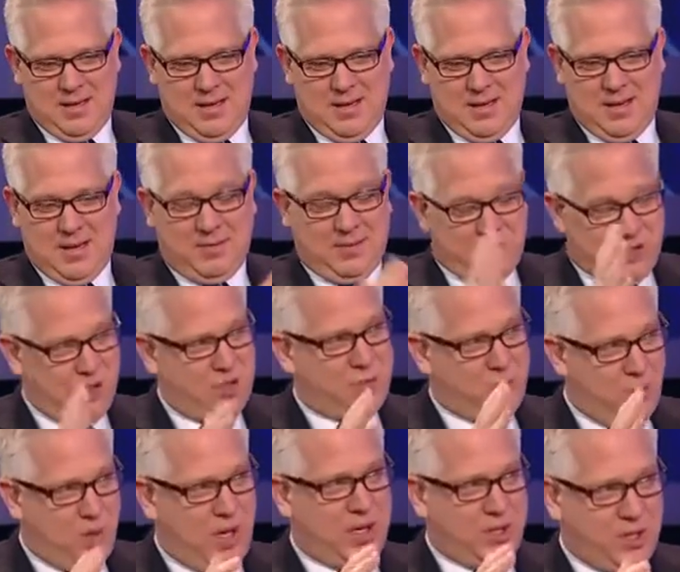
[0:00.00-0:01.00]
after just
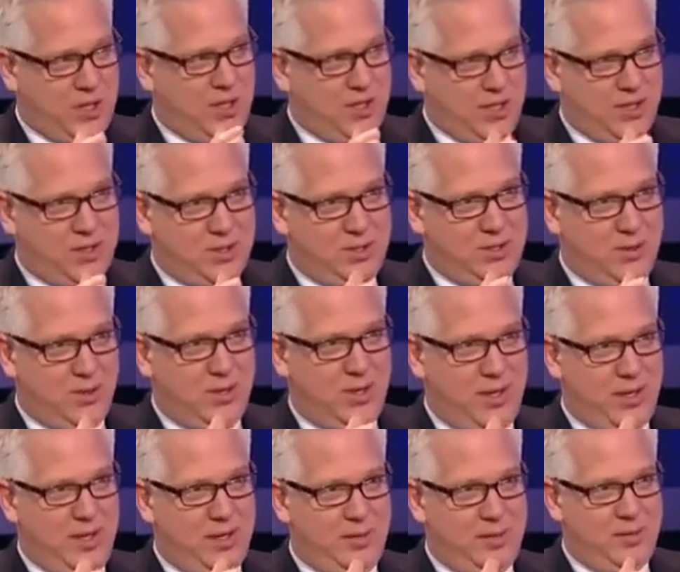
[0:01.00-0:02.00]
watching this
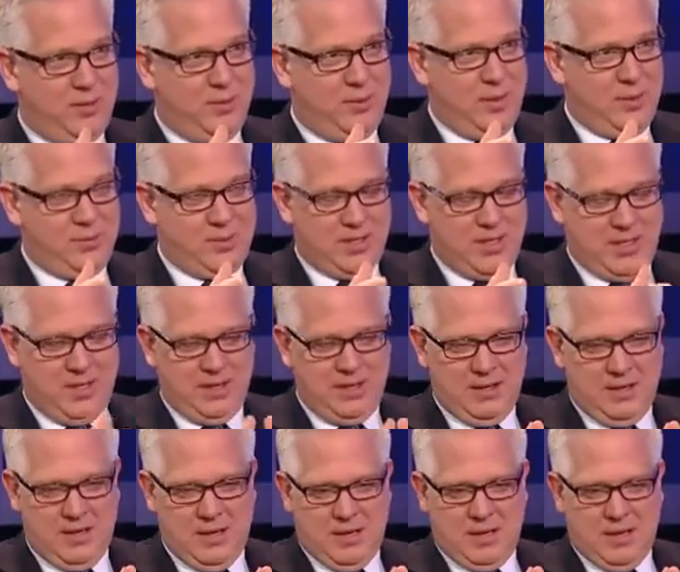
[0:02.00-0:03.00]
story at the website.
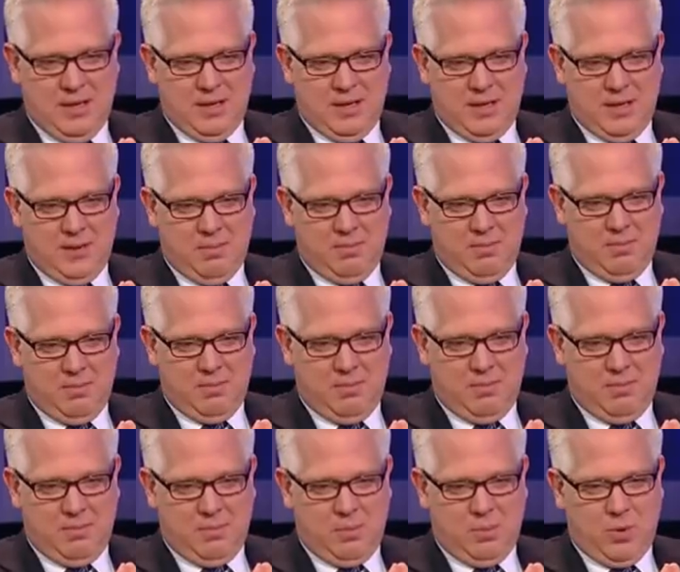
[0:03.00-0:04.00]

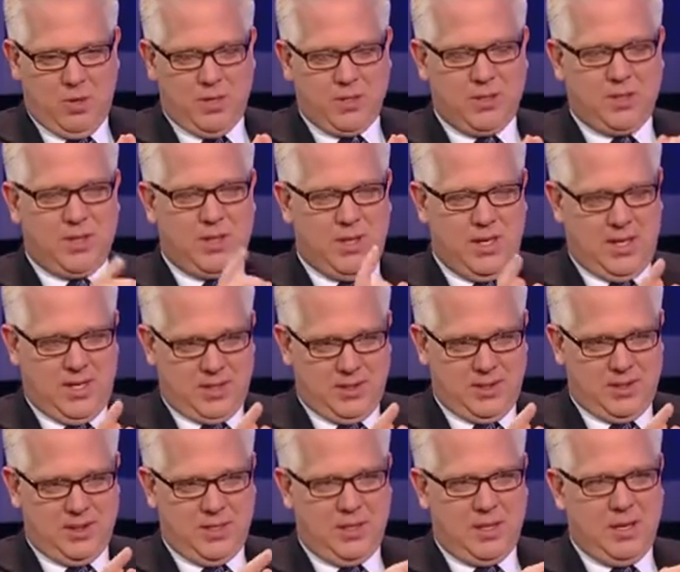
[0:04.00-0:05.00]
Was
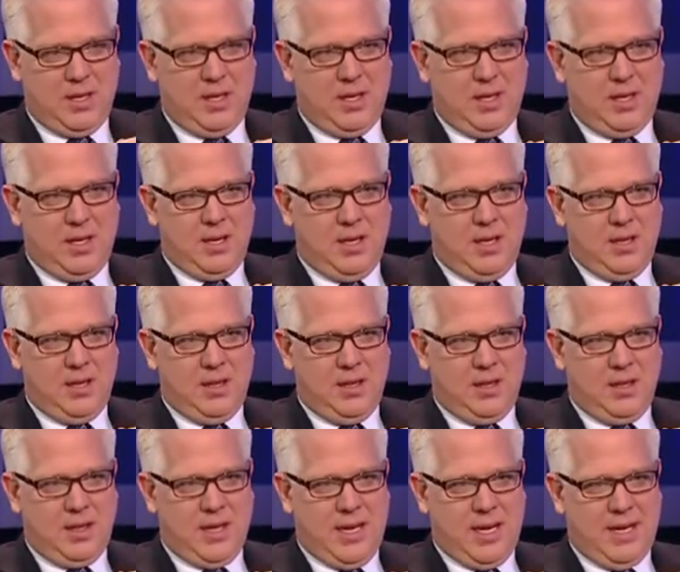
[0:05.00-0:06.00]
this,
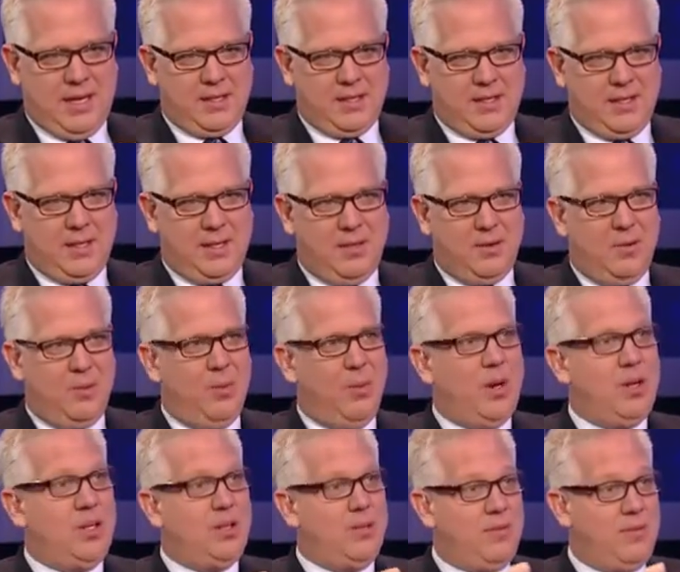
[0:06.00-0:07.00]
that
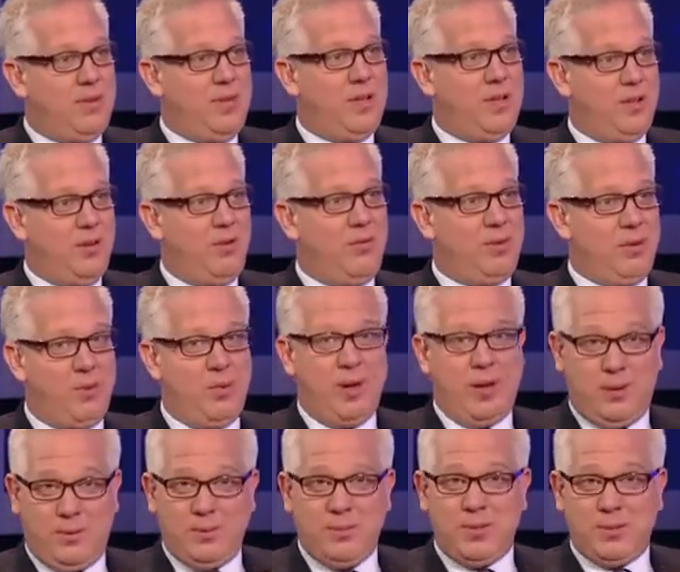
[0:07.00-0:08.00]
when you feel
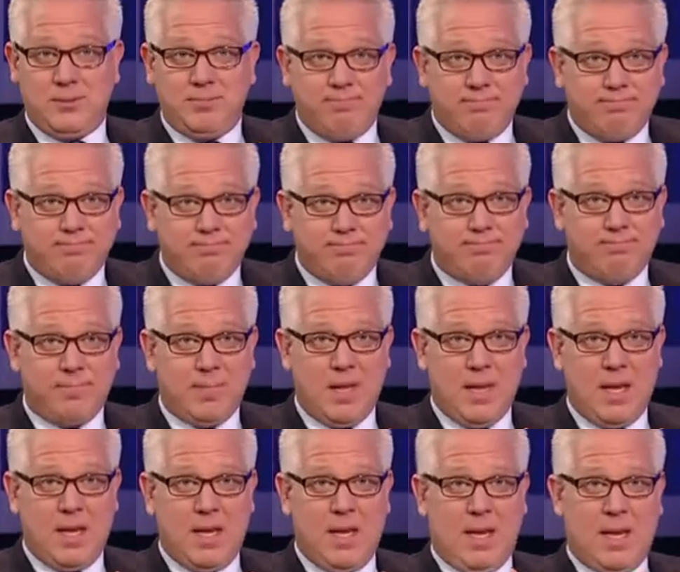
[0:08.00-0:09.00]
overwhelmed
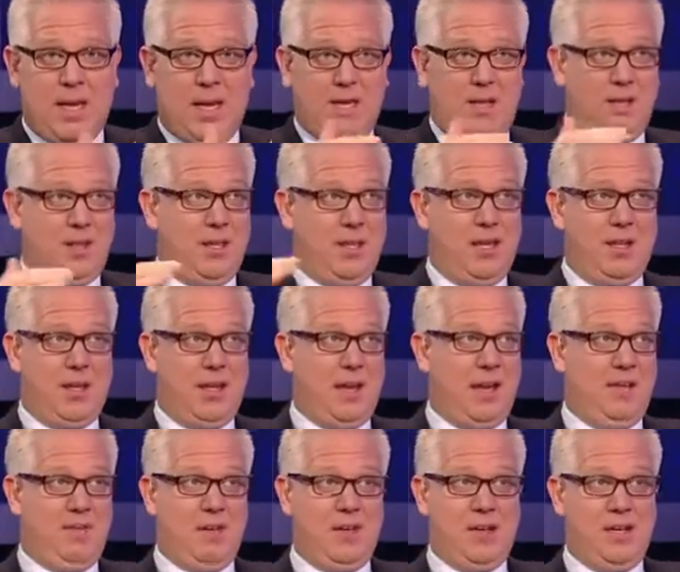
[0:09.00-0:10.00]
and you think like
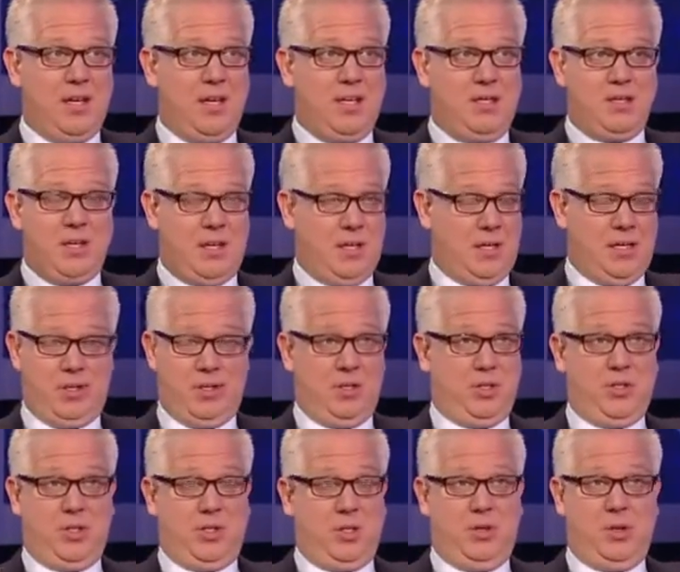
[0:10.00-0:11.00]
everything is like, there's
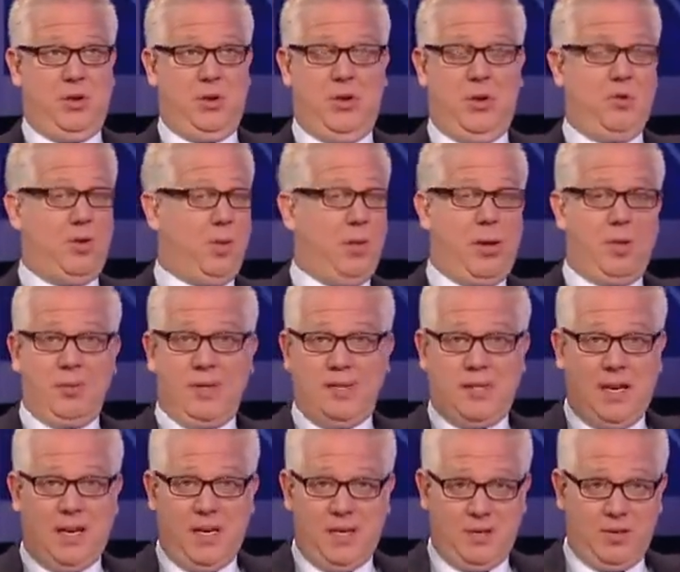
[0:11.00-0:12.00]
just an overwhelming
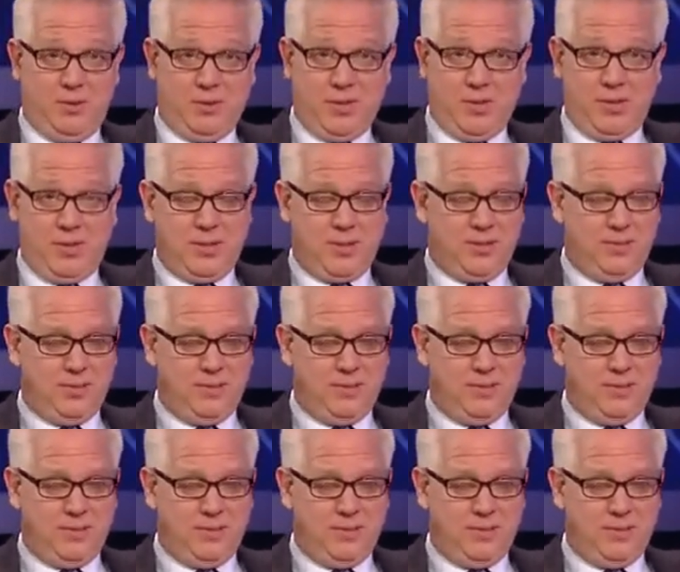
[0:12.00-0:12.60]
diagnosis,